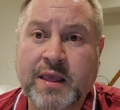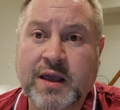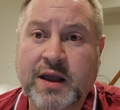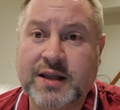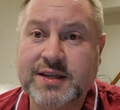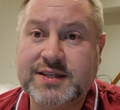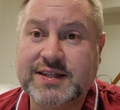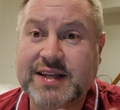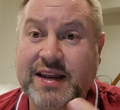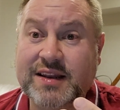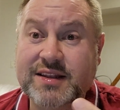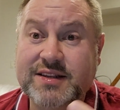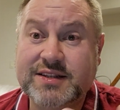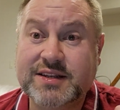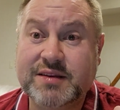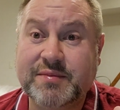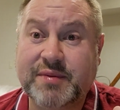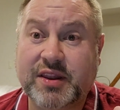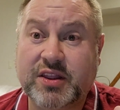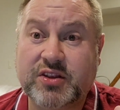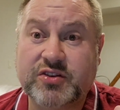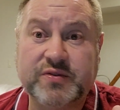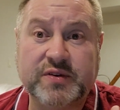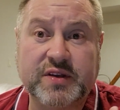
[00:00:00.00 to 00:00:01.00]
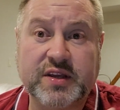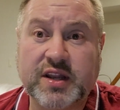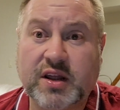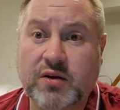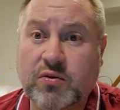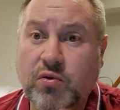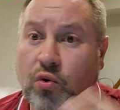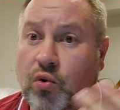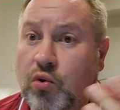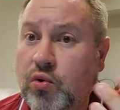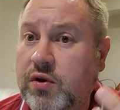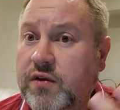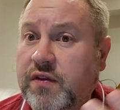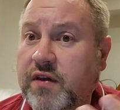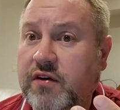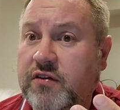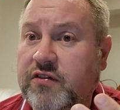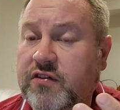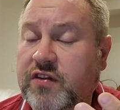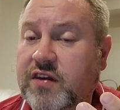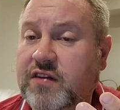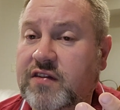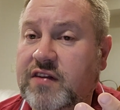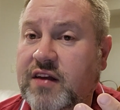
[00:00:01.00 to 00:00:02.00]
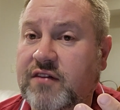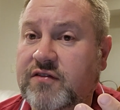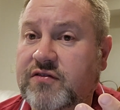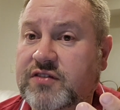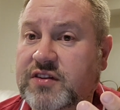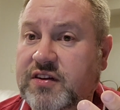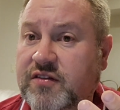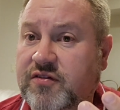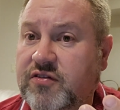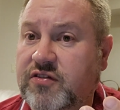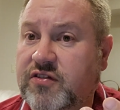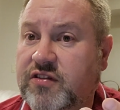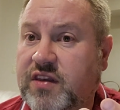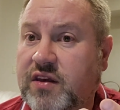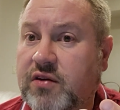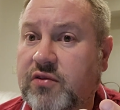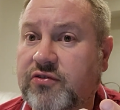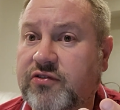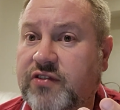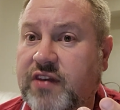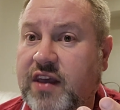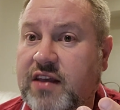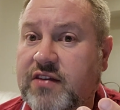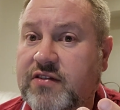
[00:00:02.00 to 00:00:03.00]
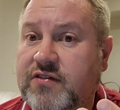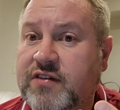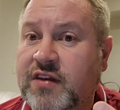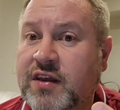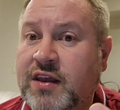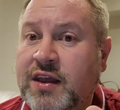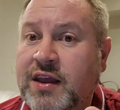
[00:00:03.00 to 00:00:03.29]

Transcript: and tenancy management, all of those things have different skill sets